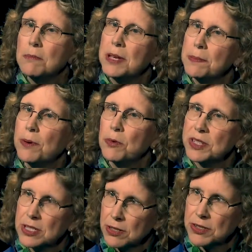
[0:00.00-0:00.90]
people with
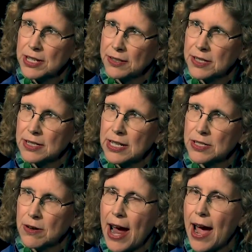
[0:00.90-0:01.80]
sickle cell disease
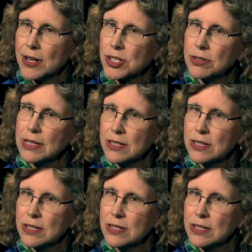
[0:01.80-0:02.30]
are actually in